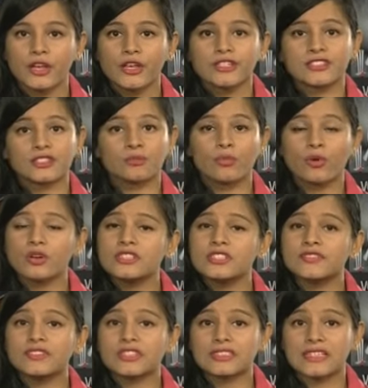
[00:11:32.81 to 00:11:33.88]
So, most
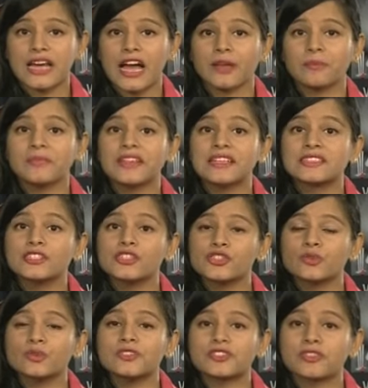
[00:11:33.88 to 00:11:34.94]
of the time these
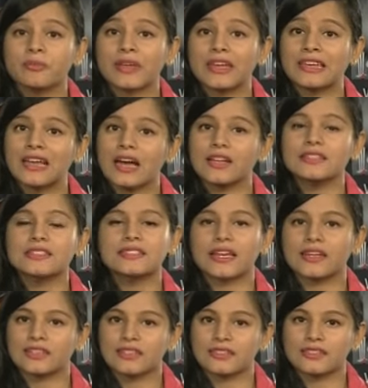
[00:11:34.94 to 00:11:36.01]
issues remain
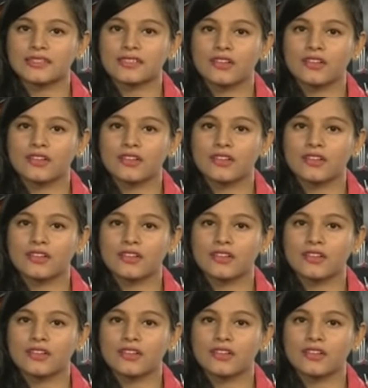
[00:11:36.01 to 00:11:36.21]
unsettled.